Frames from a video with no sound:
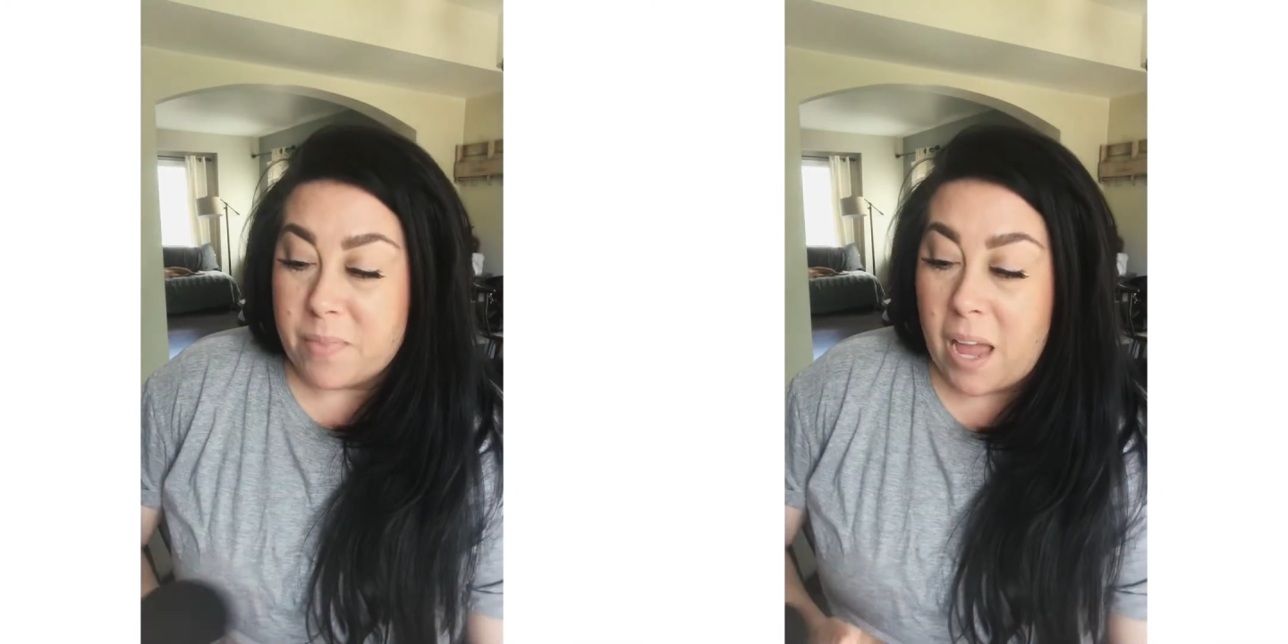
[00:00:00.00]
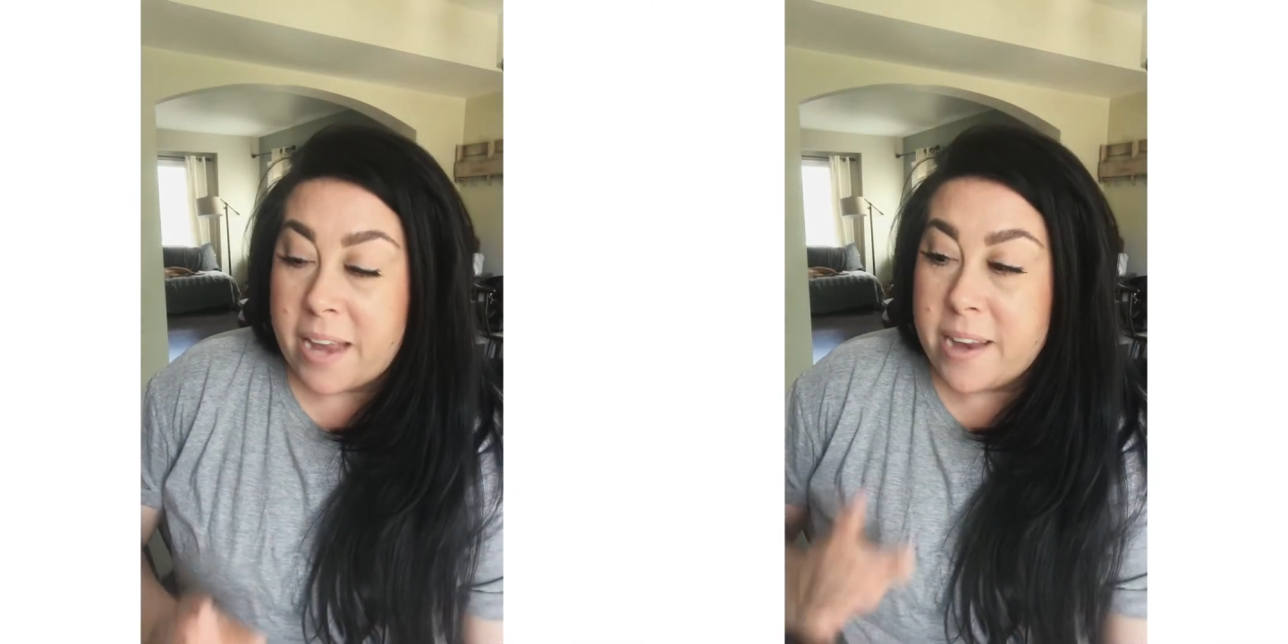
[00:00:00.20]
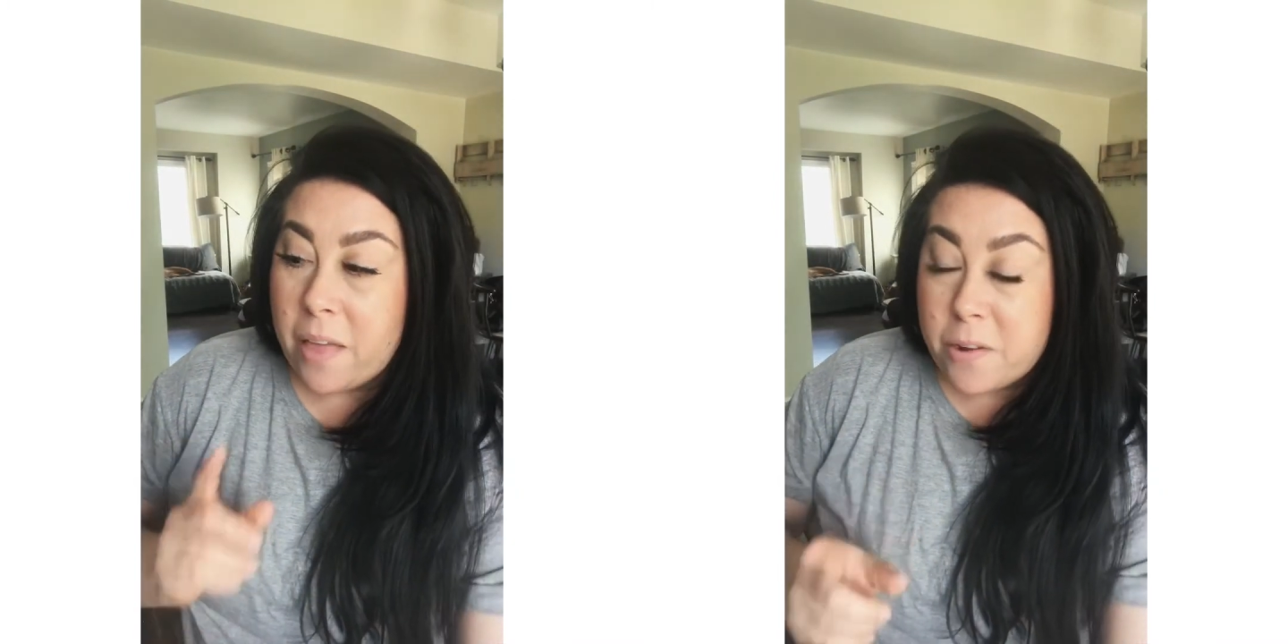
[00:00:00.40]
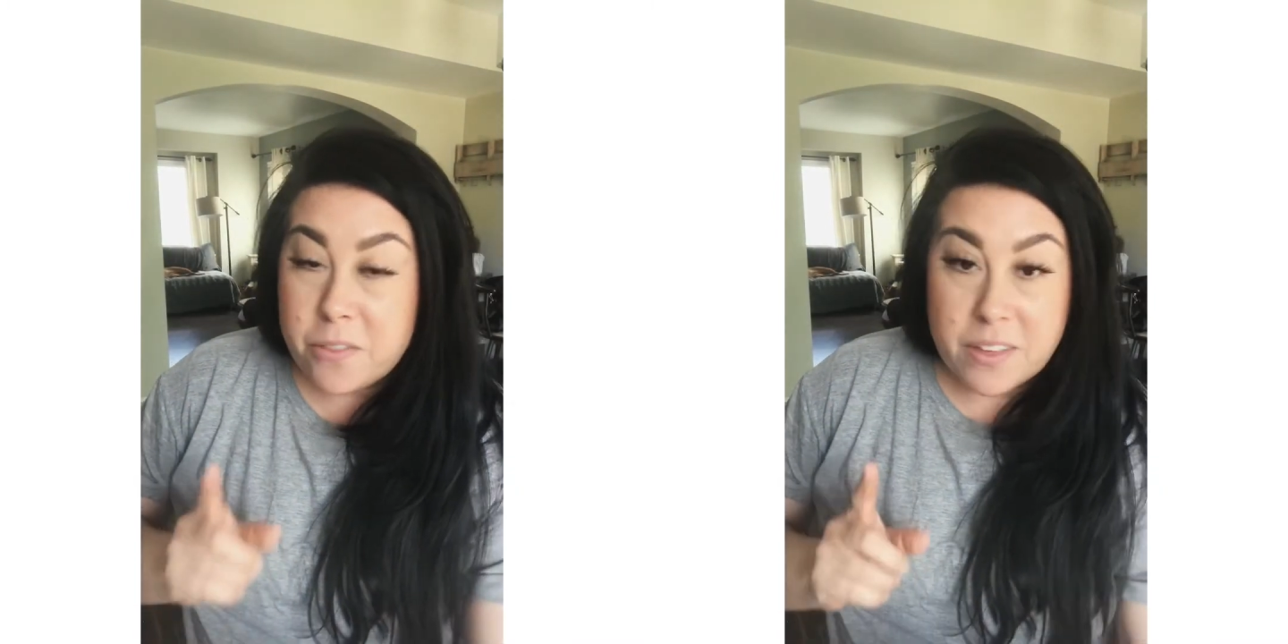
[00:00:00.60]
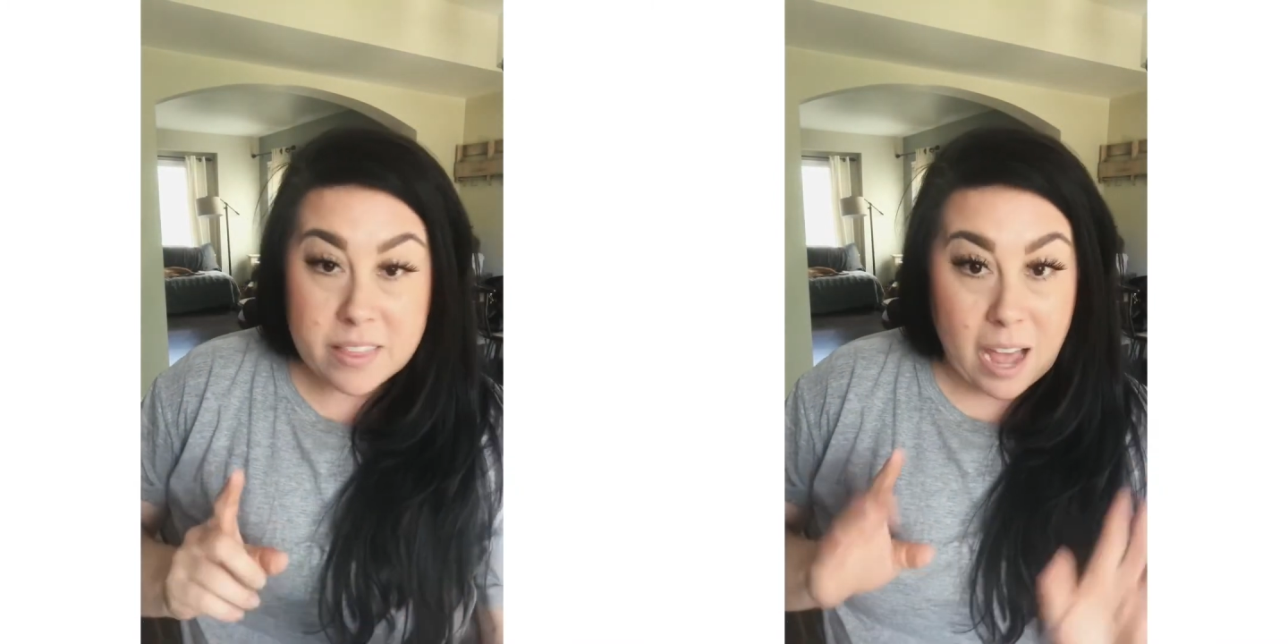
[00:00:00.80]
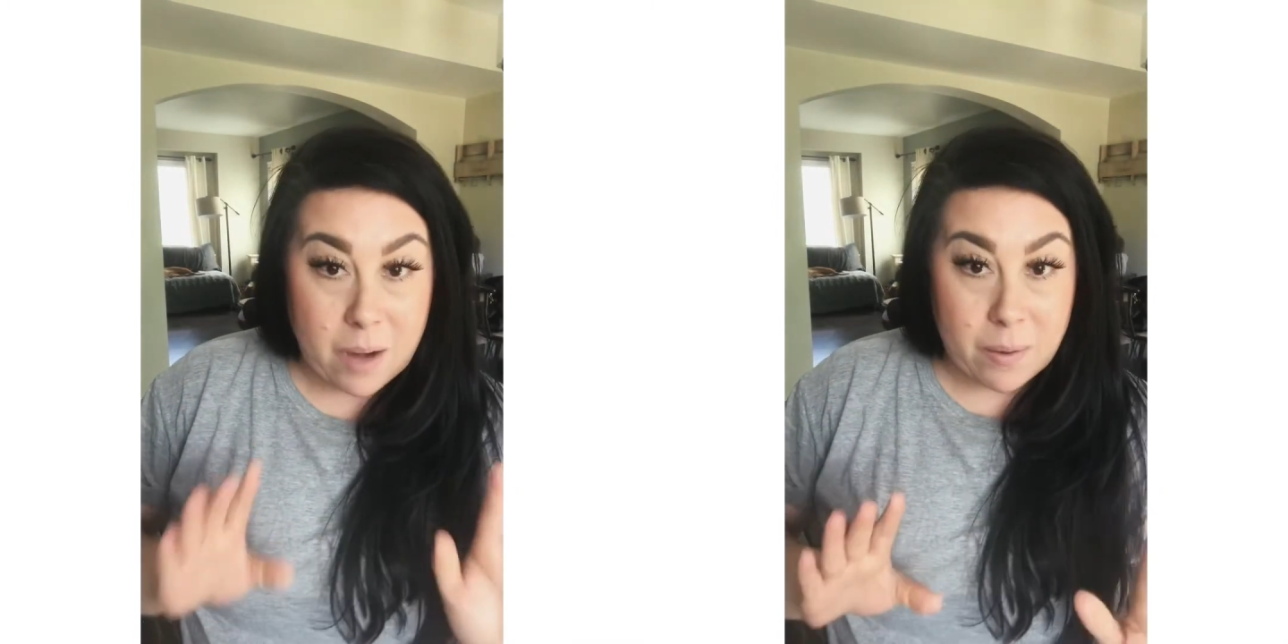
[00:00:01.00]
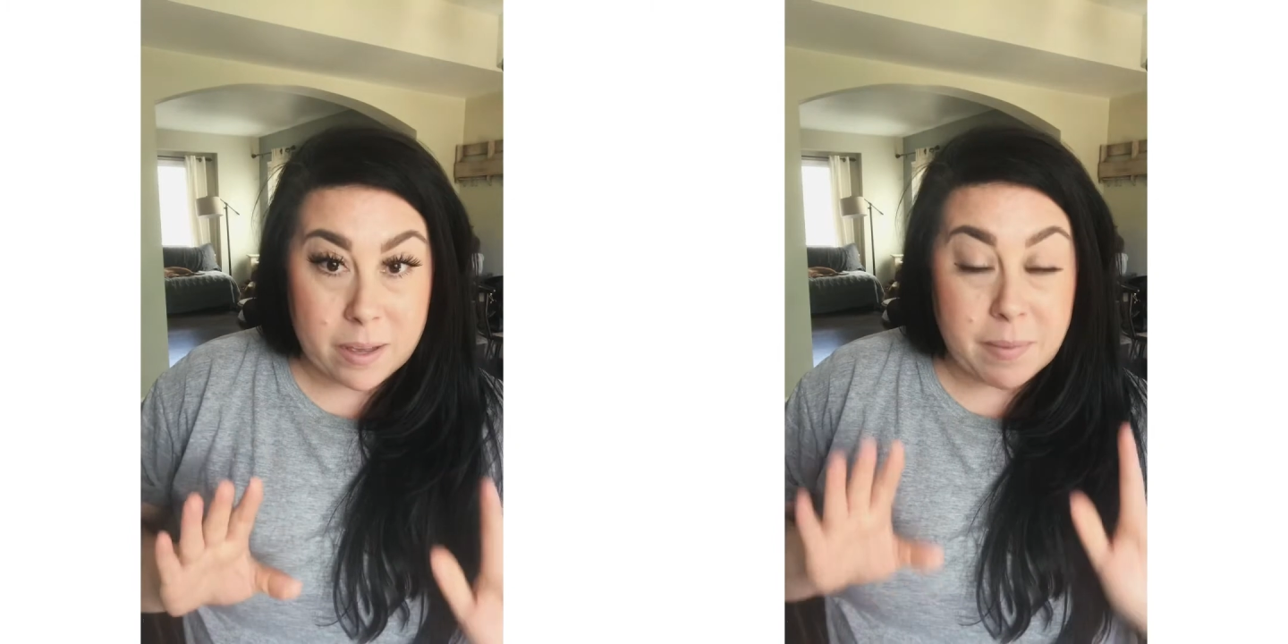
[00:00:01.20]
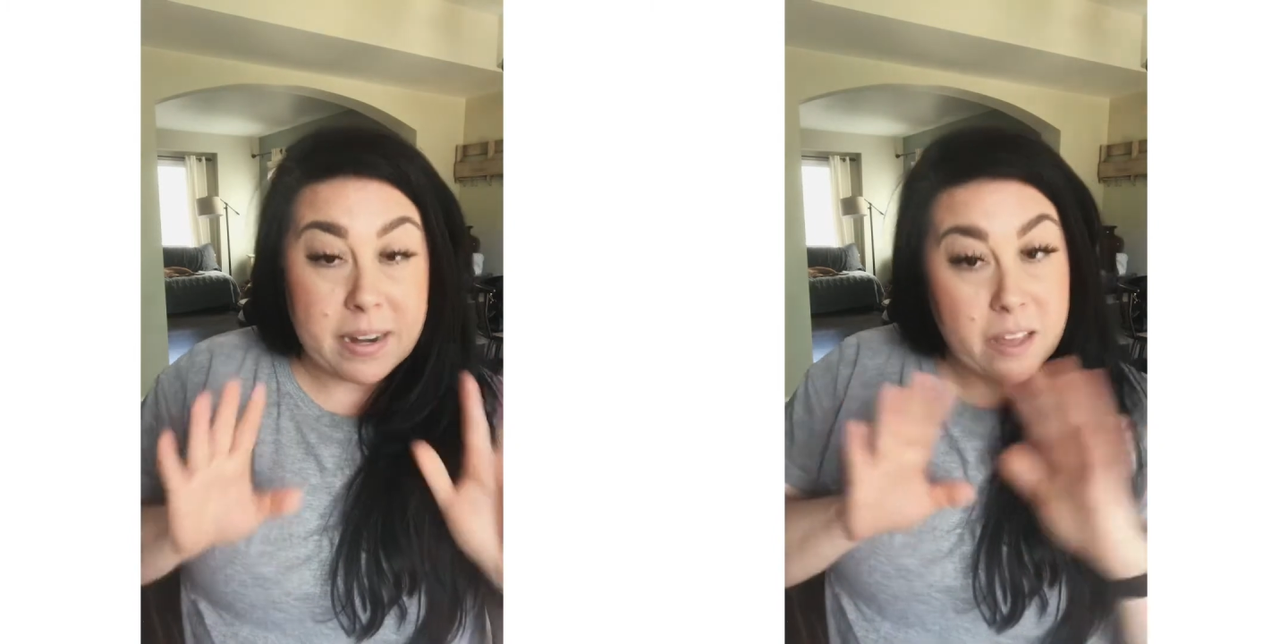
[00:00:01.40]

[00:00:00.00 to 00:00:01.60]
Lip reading: Another thing that I recommend